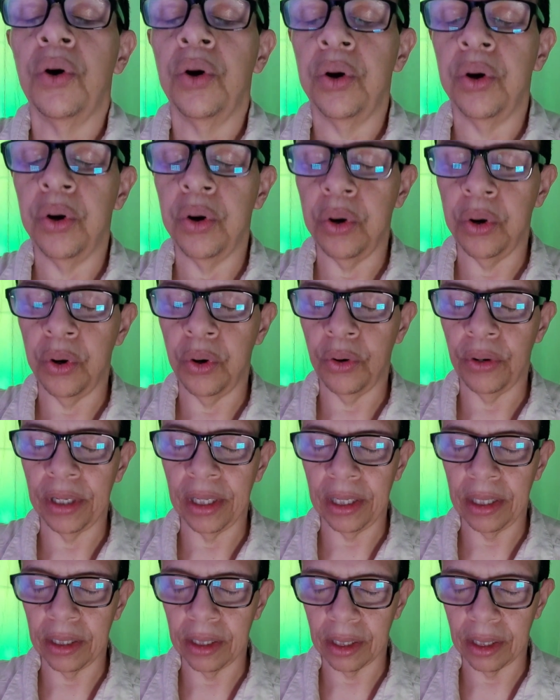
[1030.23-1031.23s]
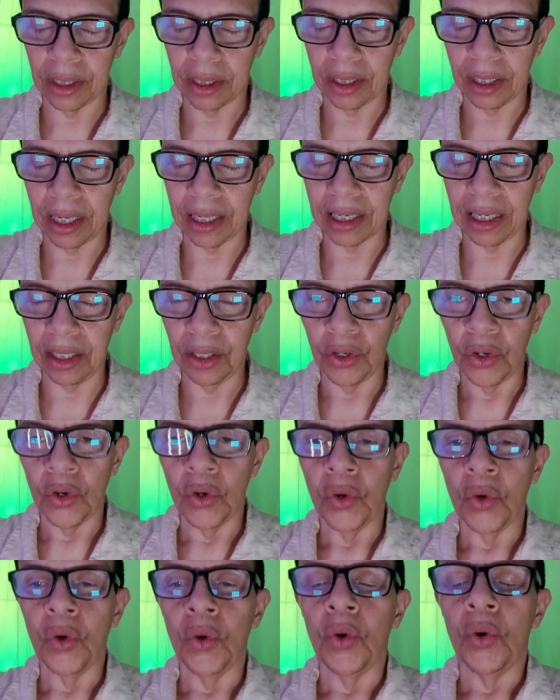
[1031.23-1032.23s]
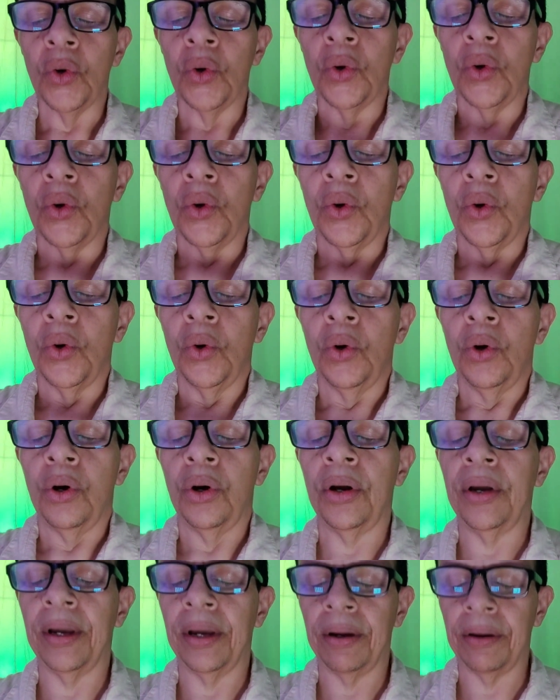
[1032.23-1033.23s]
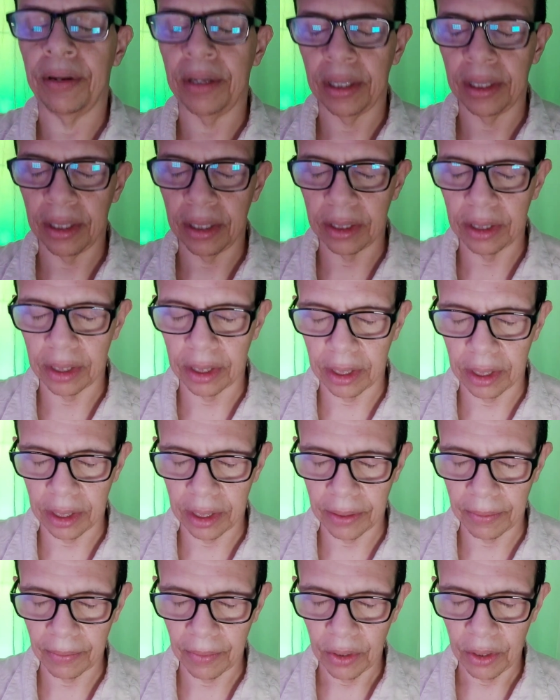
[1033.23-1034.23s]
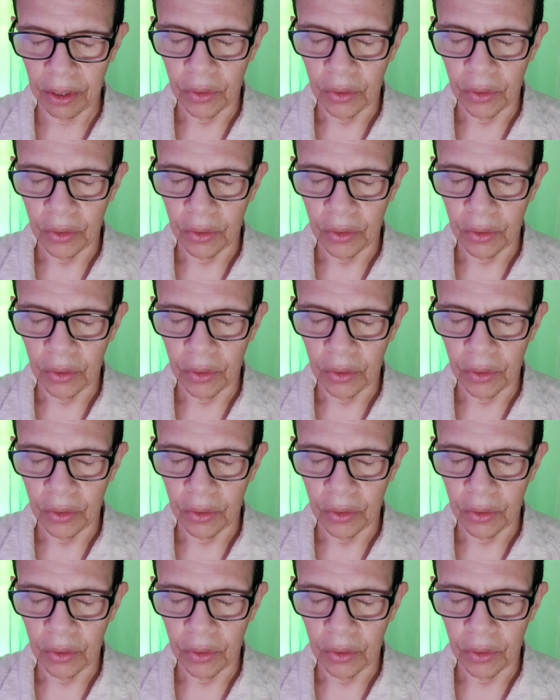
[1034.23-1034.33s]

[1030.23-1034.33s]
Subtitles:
Release. Again. Release.